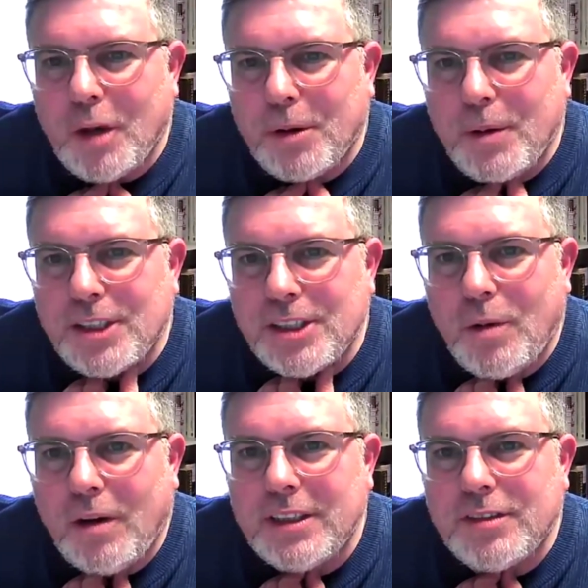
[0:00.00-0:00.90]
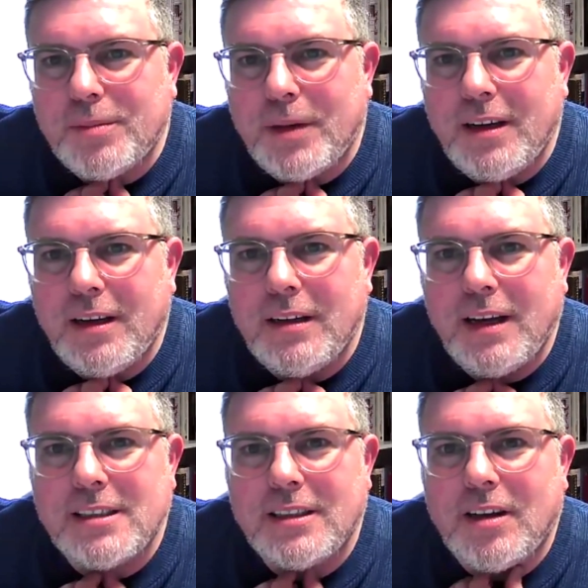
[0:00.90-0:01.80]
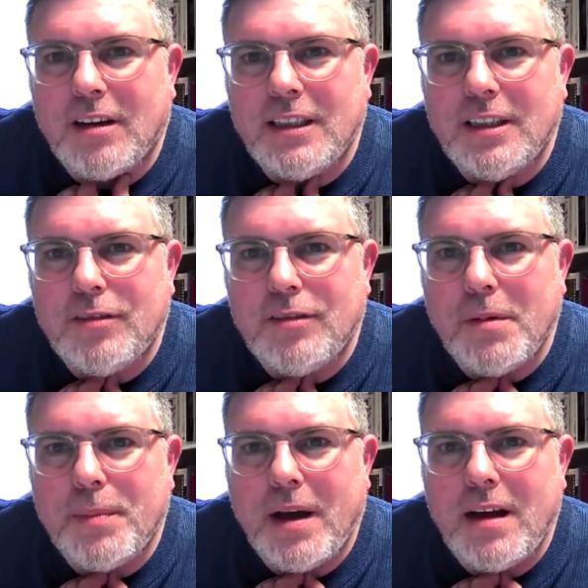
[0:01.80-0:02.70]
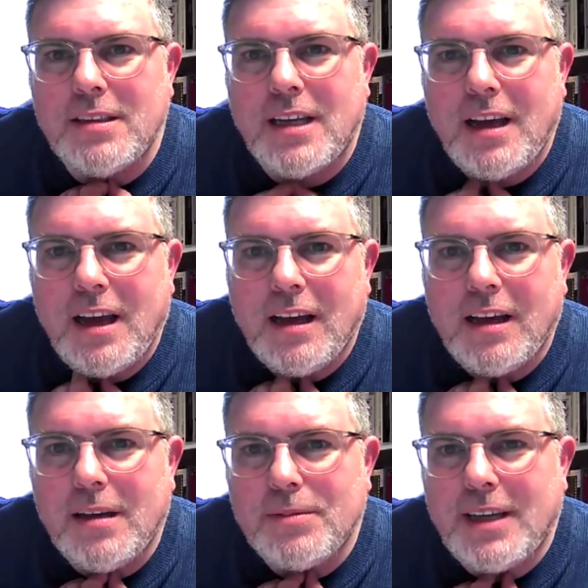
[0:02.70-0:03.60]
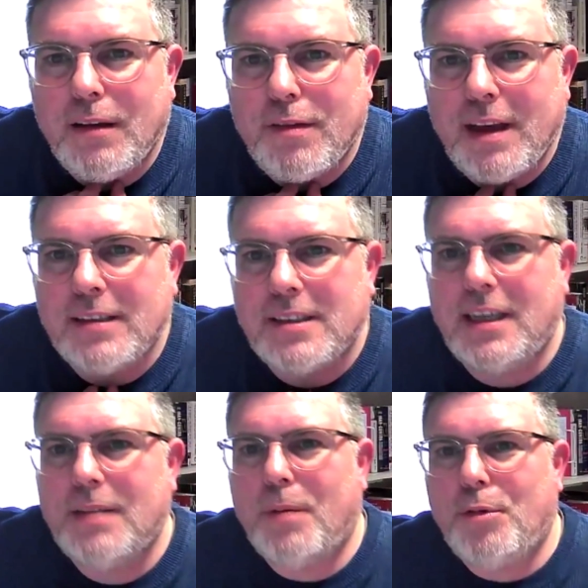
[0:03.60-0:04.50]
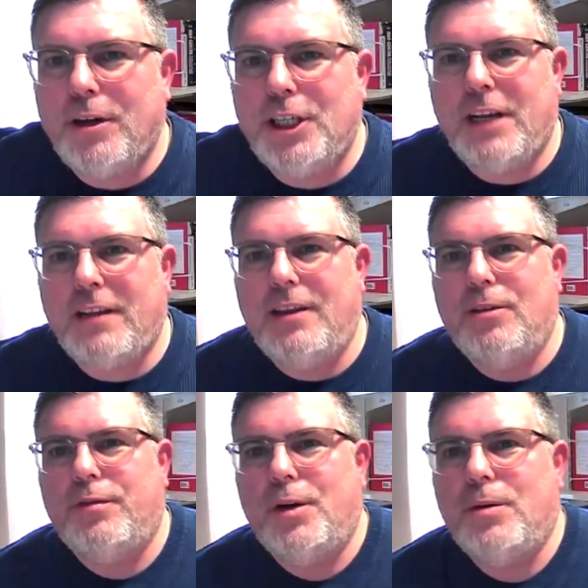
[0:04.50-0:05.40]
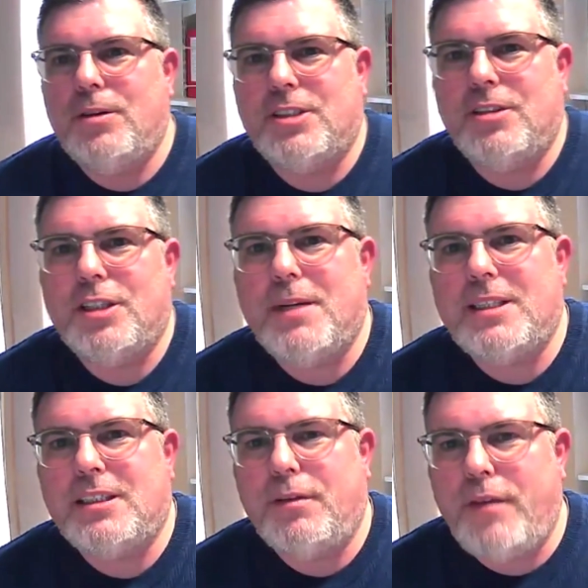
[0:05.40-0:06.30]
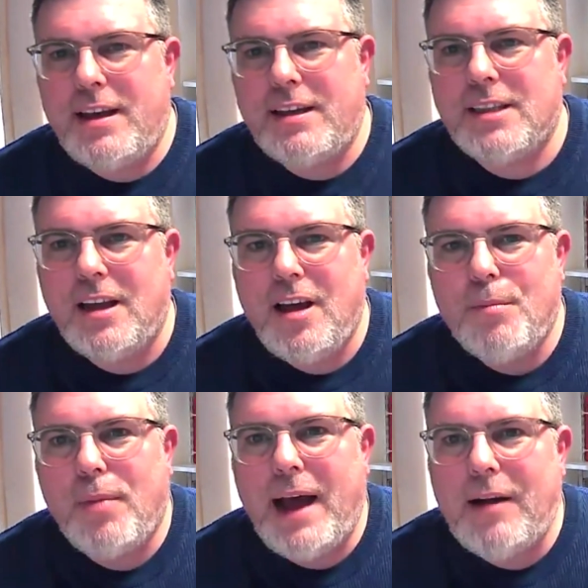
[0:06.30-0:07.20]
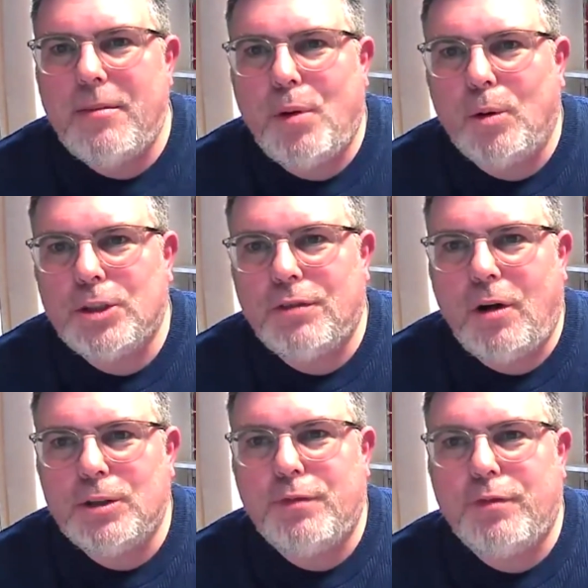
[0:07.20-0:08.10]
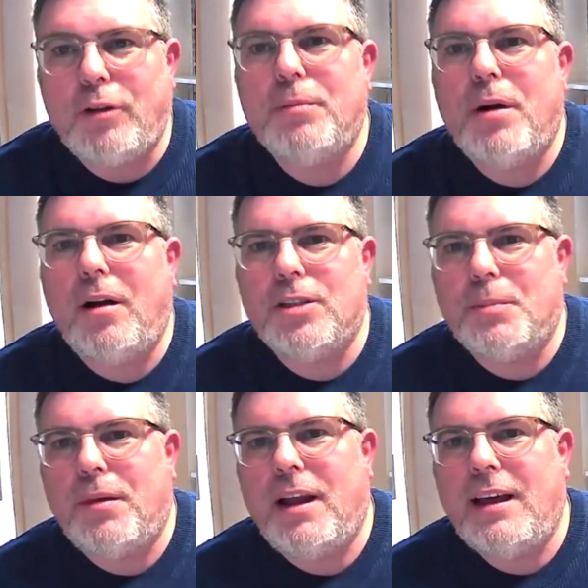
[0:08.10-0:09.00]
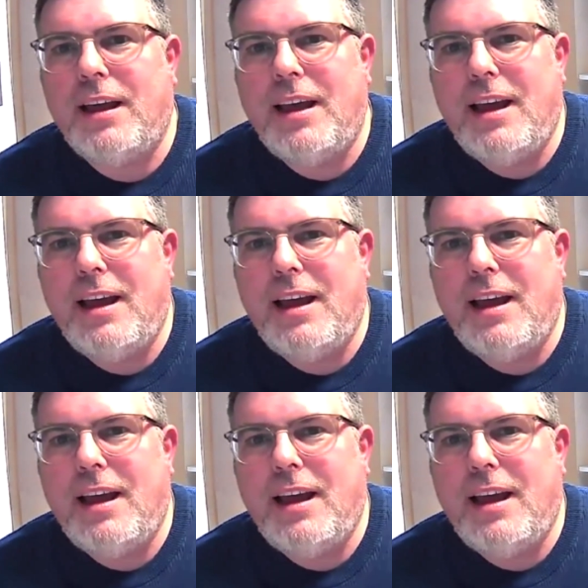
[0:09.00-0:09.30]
got a couple of questions. One is from my excellent colleague Robbie Barnes, saying, "Thanks, Tim. I appreciate that you're focused on domestic affairs, but how important a role did foreign policy play